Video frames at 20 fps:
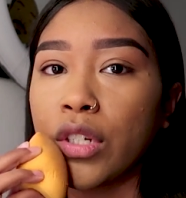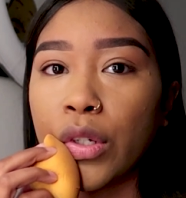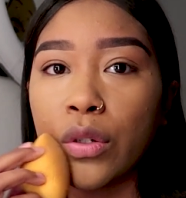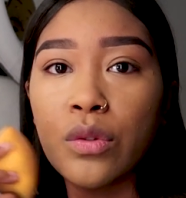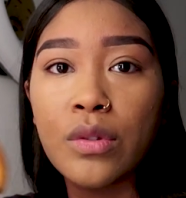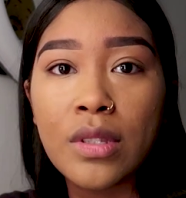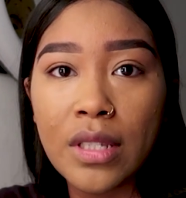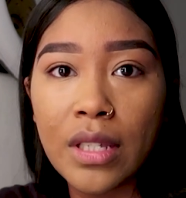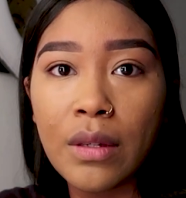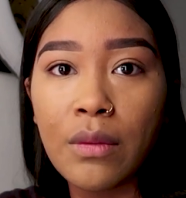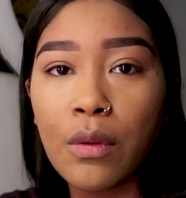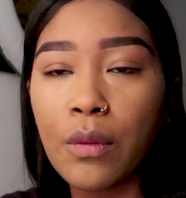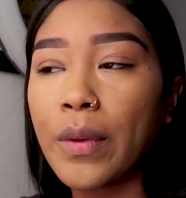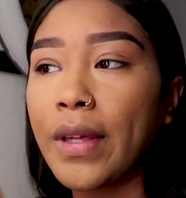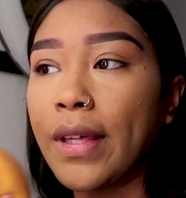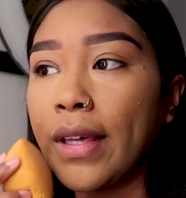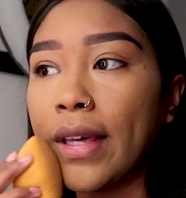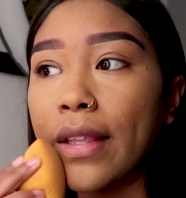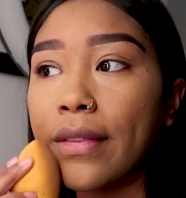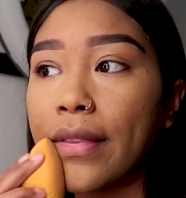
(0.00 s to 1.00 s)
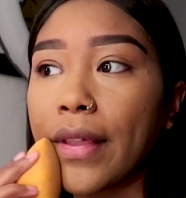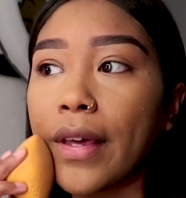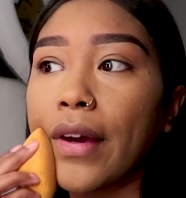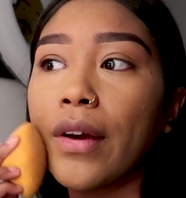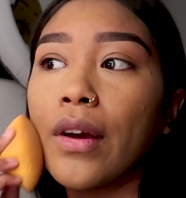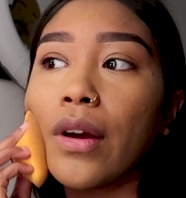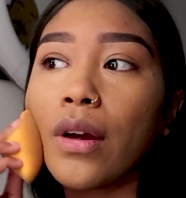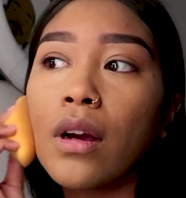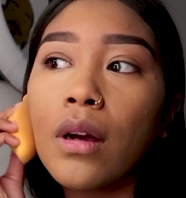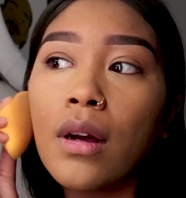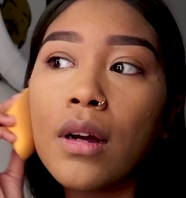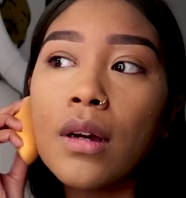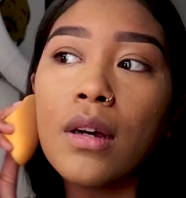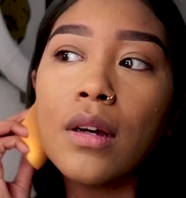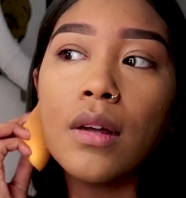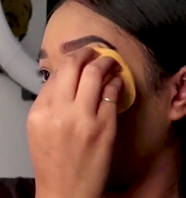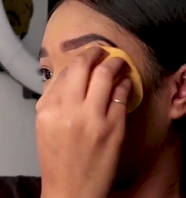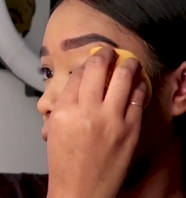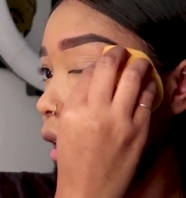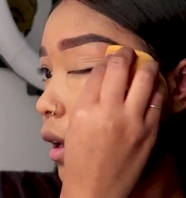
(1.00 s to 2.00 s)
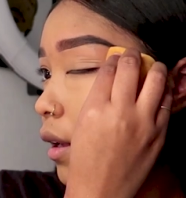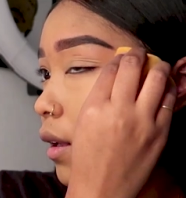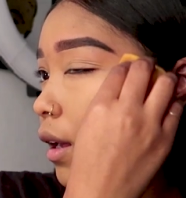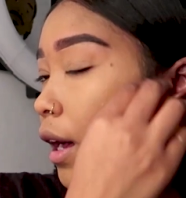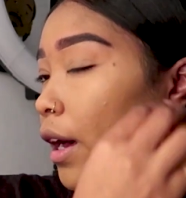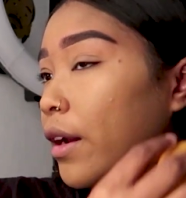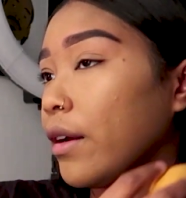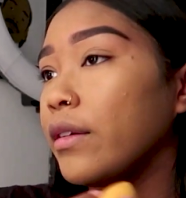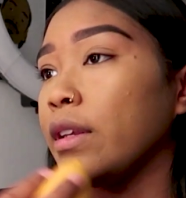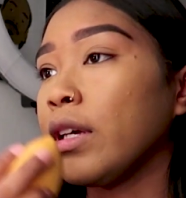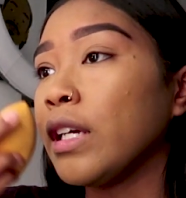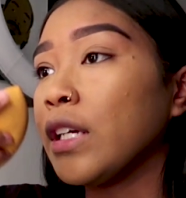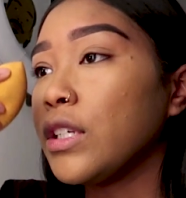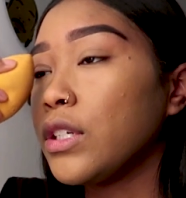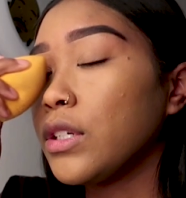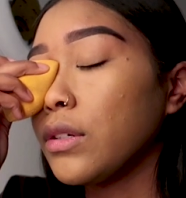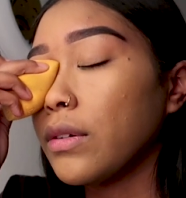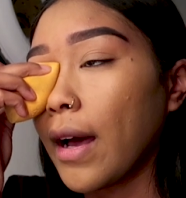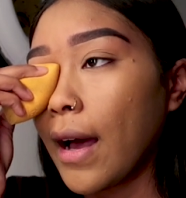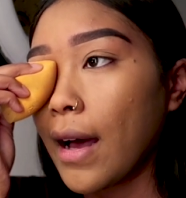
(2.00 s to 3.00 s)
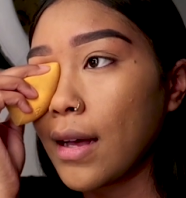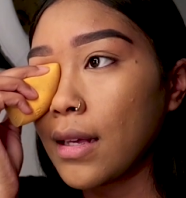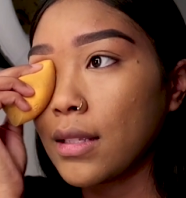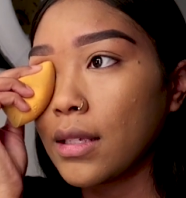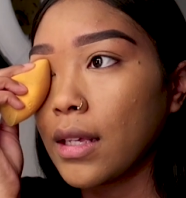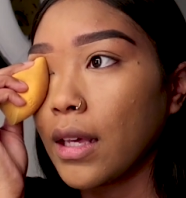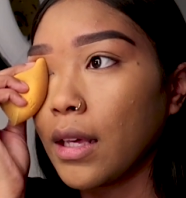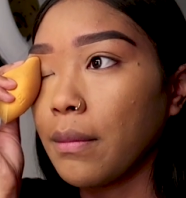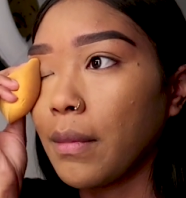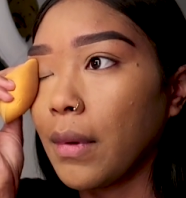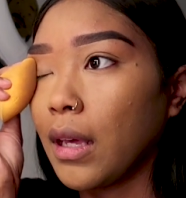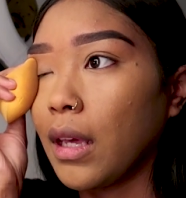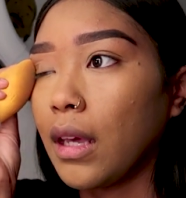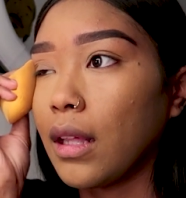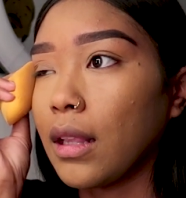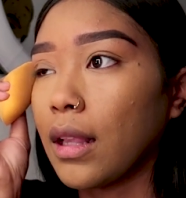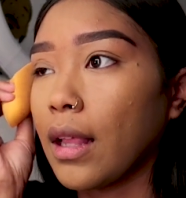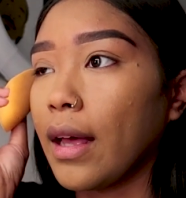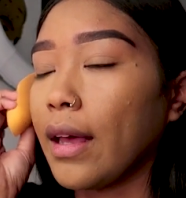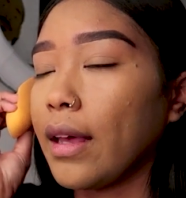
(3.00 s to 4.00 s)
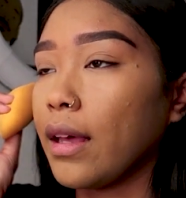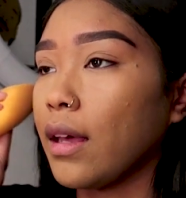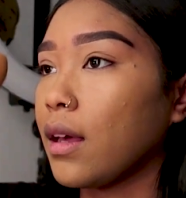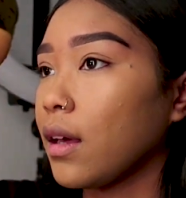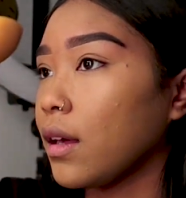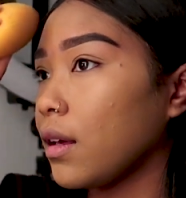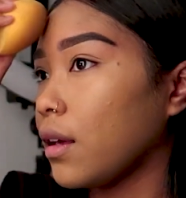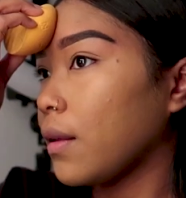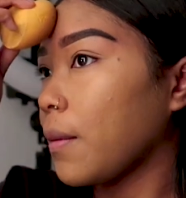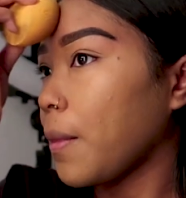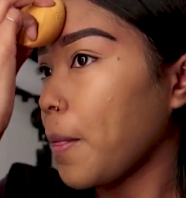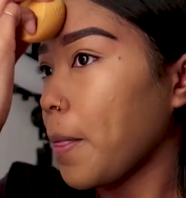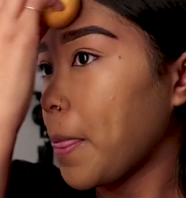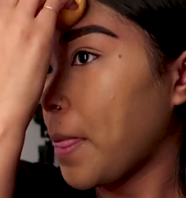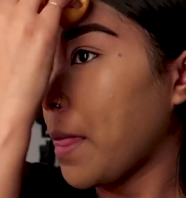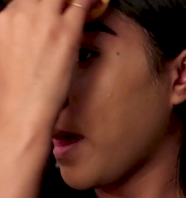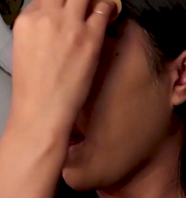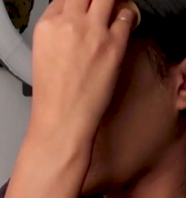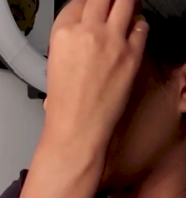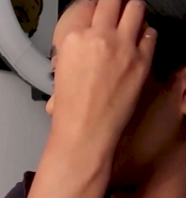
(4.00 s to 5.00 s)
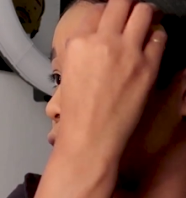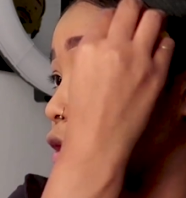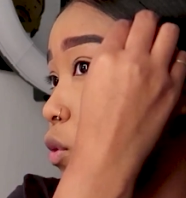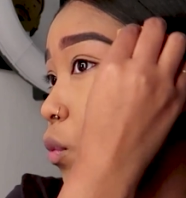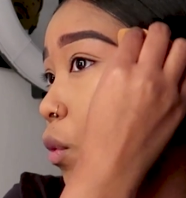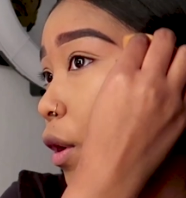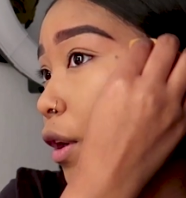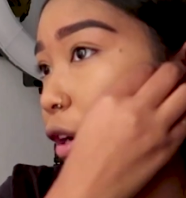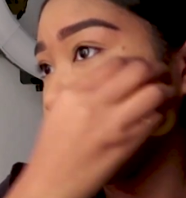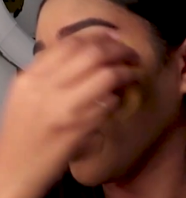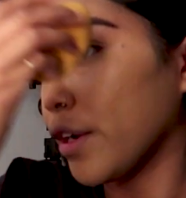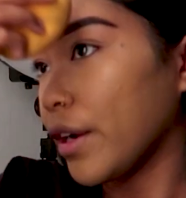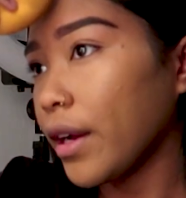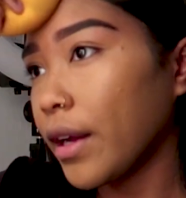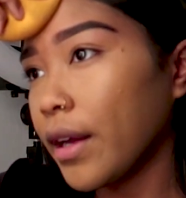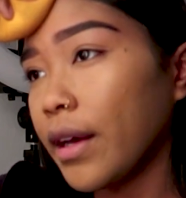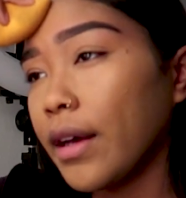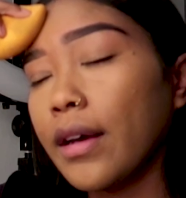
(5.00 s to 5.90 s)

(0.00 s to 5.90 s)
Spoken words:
You'll see when we get there. I don't need you asking me like, how's work?